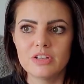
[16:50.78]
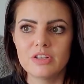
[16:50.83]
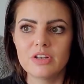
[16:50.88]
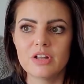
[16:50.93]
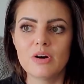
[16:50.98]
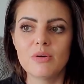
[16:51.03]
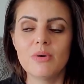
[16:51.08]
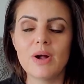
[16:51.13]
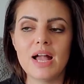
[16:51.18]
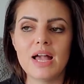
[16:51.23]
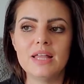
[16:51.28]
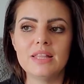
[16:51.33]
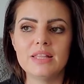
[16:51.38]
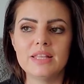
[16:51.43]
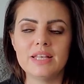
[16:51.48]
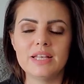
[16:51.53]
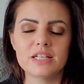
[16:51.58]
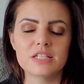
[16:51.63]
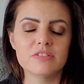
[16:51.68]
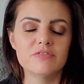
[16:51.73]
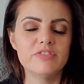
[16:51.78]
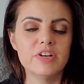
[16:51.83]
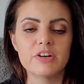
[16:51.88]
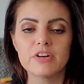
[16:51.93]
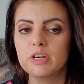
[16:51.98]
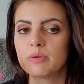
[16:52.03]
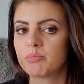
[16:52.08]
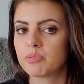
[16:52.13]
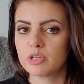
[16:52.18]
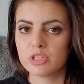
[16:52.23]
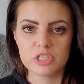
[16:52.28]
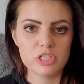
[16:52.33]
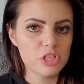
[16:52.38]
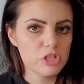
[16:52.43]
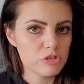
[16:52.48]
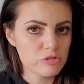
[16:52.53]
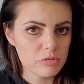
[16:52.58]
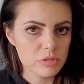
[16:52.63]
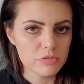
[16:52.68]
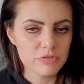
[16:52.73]
you know, and it's very
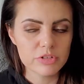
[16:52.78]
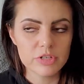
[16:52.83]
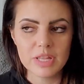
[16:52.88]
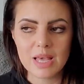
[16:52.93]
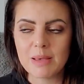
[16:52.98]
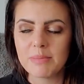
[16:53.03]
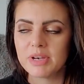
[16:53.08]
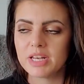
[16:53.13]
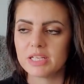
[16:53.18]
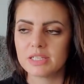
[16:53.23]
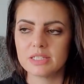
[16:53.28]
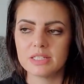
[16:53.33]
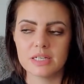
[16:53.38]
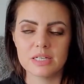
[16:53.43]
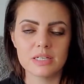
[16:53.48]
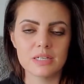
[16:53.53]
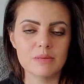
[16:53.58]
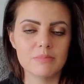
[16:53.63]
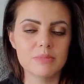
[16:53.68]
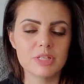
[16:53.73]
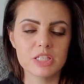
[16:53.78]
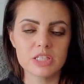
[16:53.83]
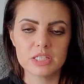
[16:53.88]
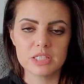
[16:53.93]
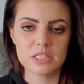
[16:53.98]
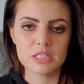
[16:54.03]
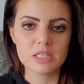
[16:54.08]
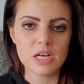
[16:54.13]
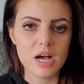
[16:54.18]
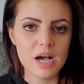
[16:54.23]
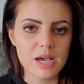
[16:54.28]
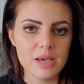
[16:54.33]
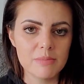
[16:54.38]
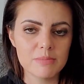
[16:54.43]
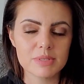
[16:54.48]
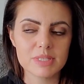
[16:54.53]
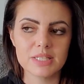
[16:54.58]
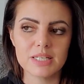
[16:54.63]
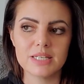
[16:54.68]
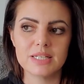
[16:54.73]
procedural for them and he's done it a million
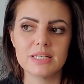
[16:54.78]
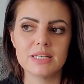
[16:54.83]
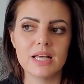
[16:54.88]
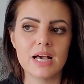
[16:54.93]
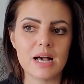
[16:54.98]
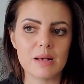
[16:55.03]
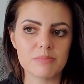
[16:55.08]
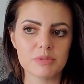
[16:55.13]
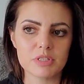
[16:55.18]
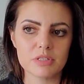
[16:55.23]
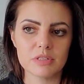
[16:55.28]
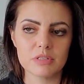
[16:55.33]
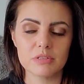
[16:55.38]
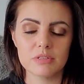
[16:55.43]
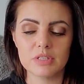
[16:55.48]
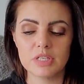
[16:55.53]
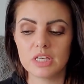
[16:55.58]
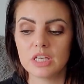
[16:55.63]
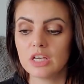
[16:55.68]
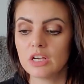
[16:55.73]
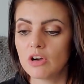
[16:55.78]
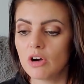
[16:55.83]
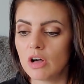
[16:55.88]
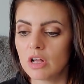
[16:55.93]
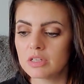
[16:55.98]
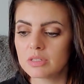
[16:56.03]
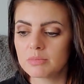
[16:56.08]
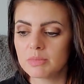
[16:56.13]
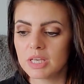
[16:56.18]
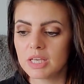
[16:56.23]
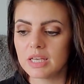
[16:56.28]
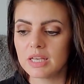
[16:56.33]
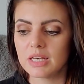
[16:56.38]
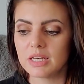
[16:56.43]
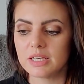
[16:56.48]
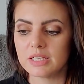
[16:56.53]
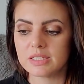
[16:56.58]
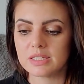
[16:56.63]
times, then absolutely. He called me and he